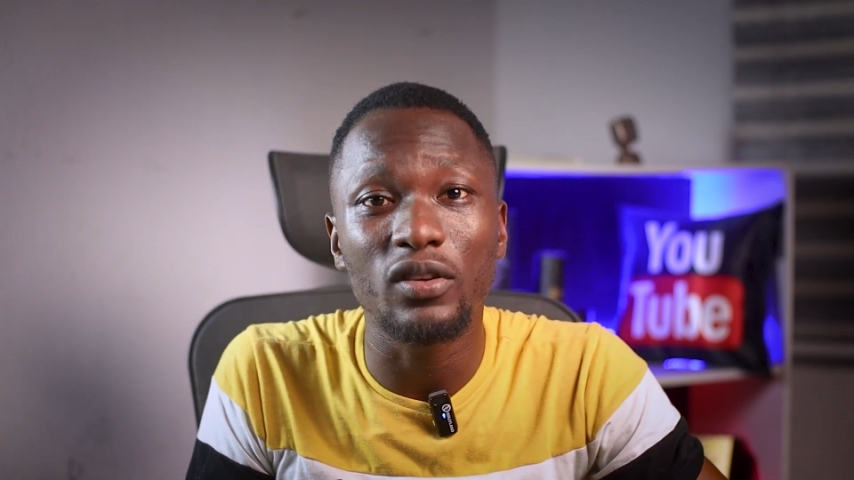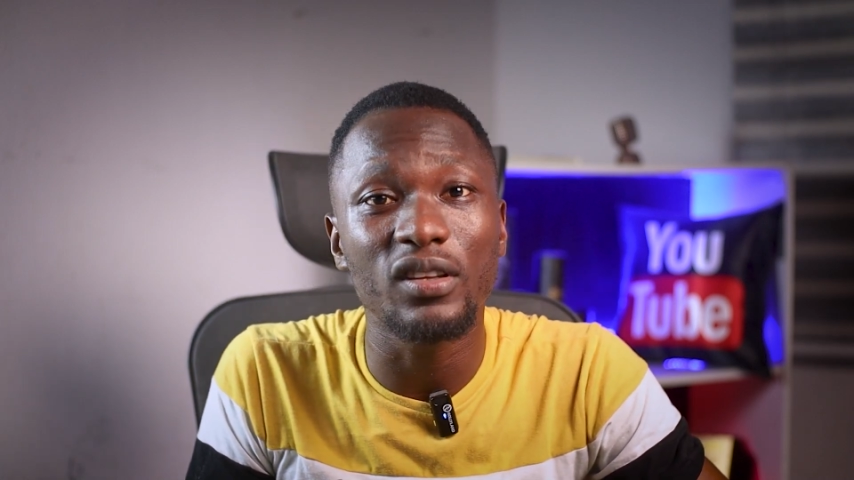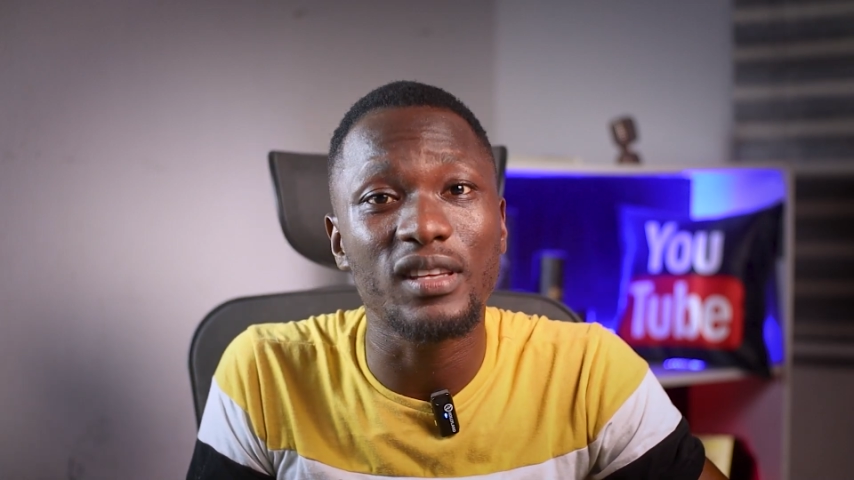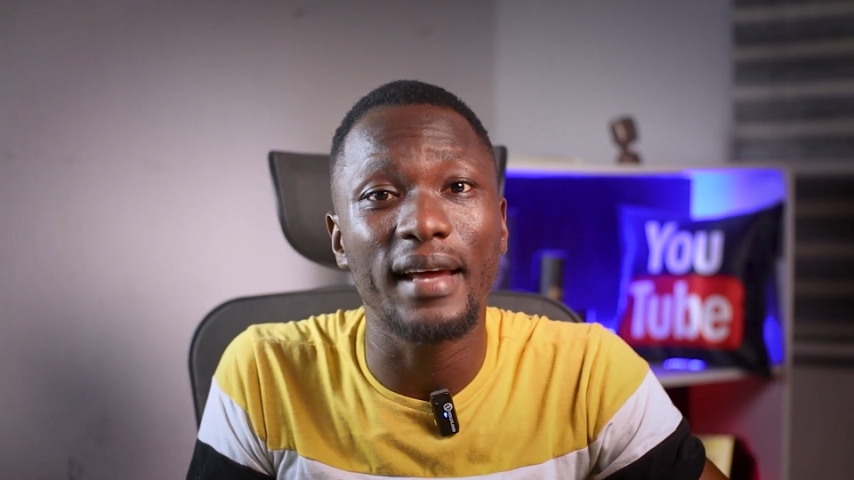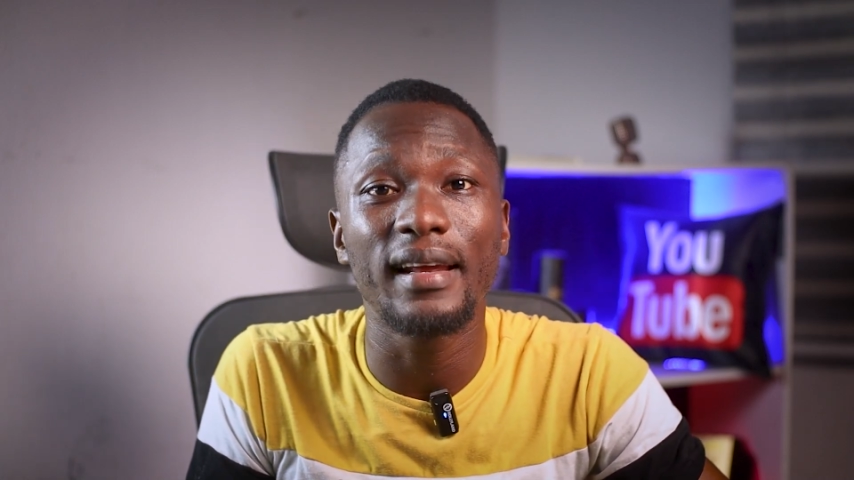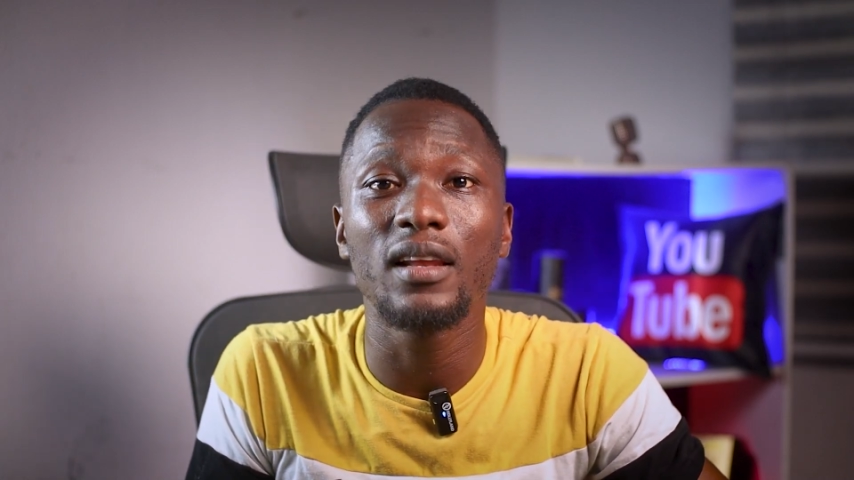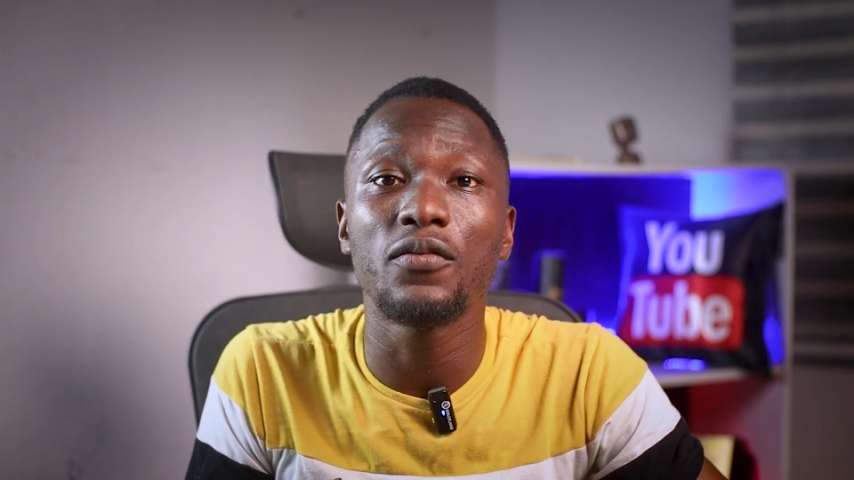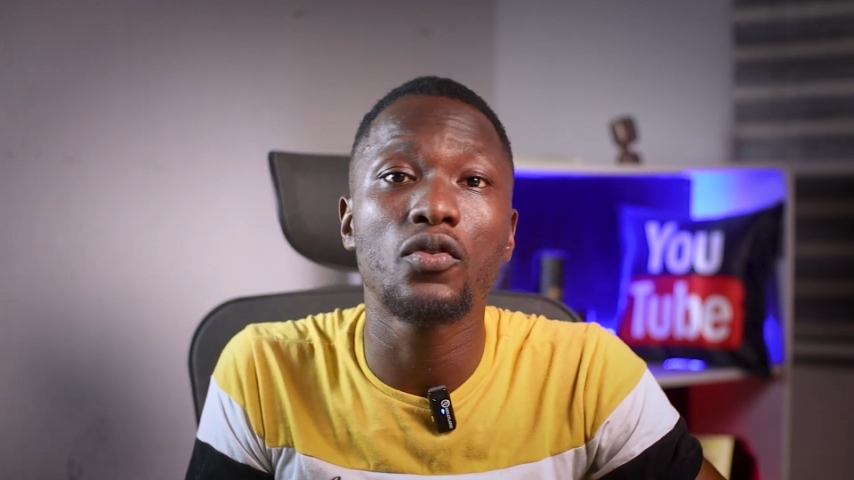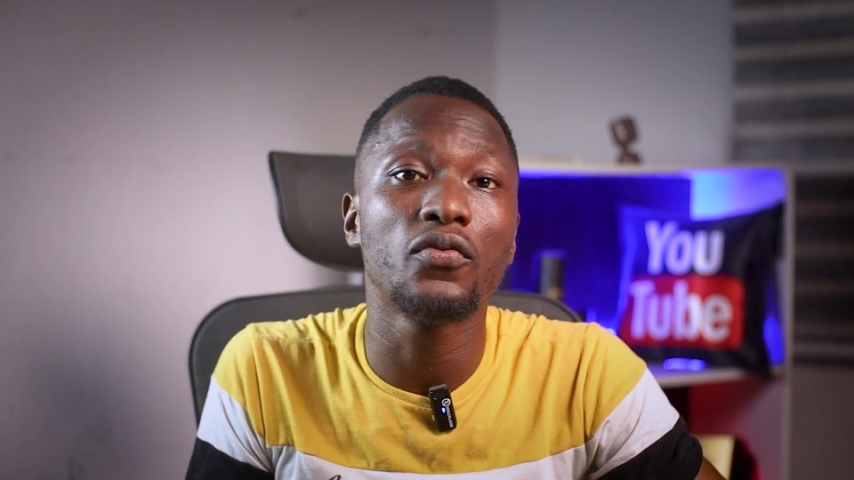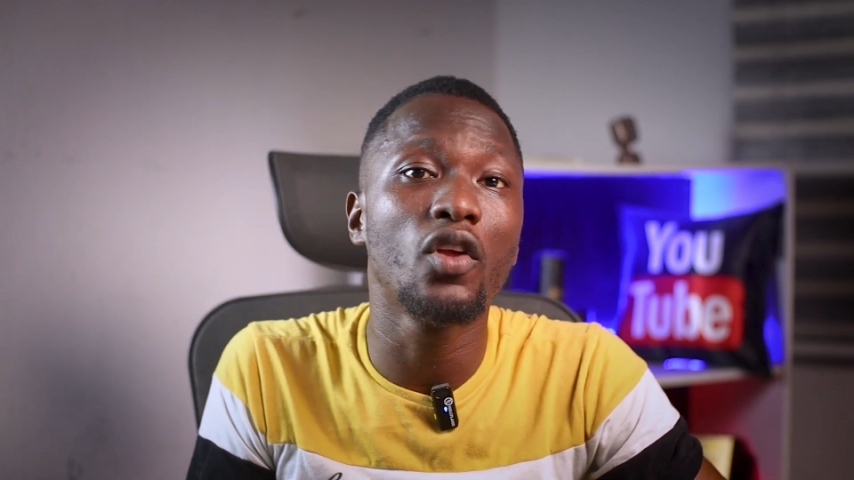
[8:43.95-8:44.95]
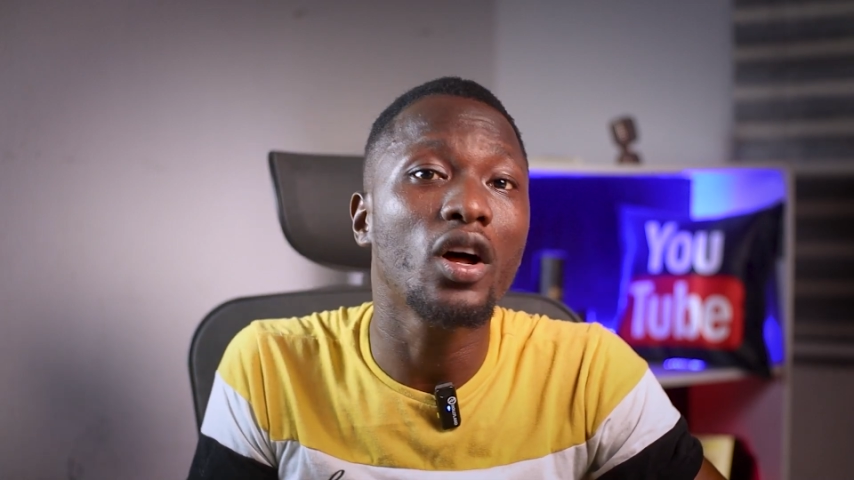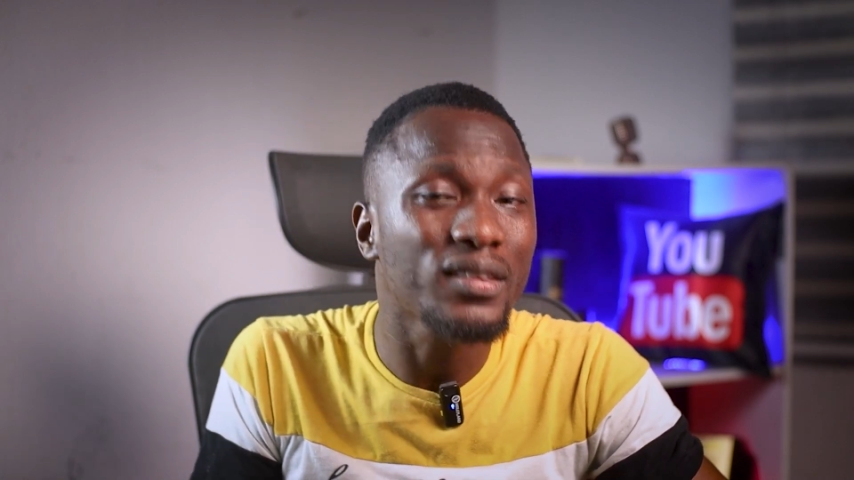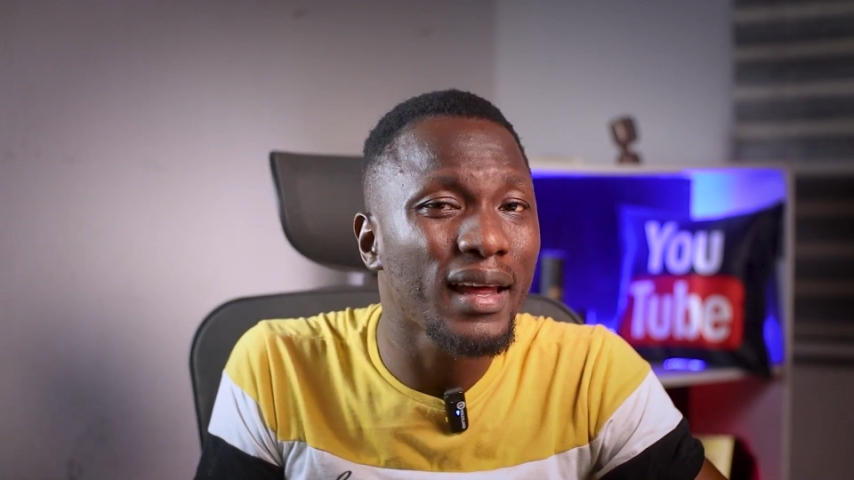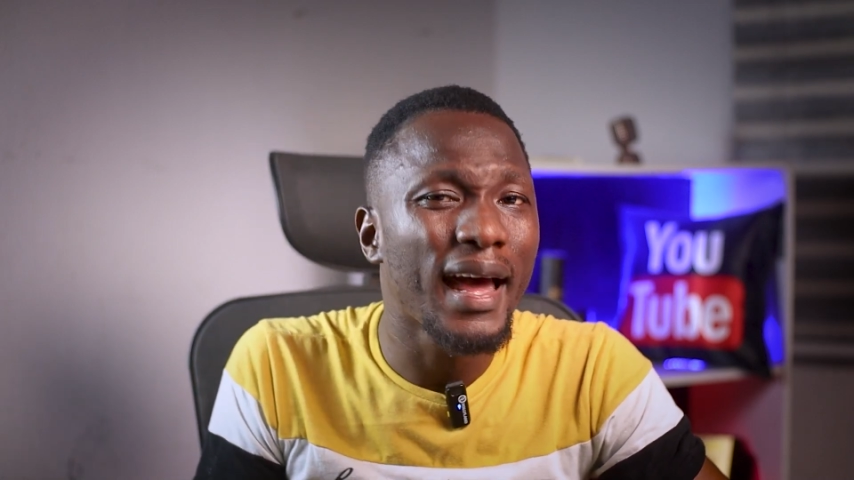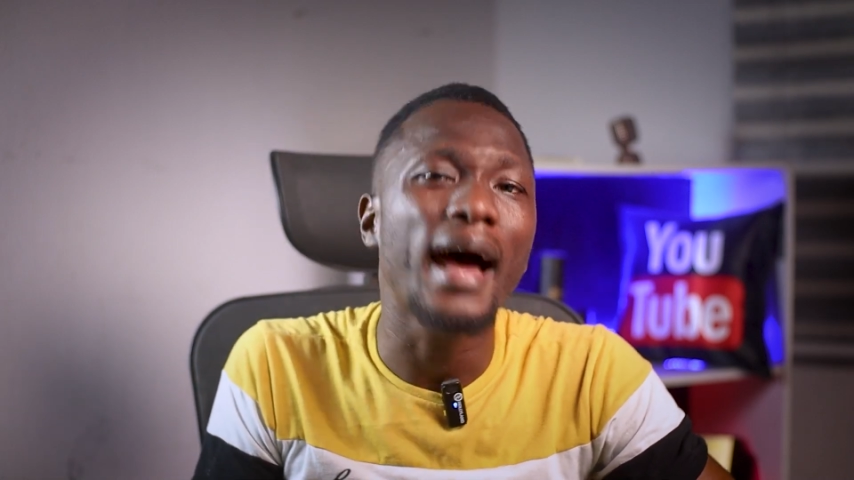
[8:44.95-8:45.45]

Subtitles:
to this channel if you've not,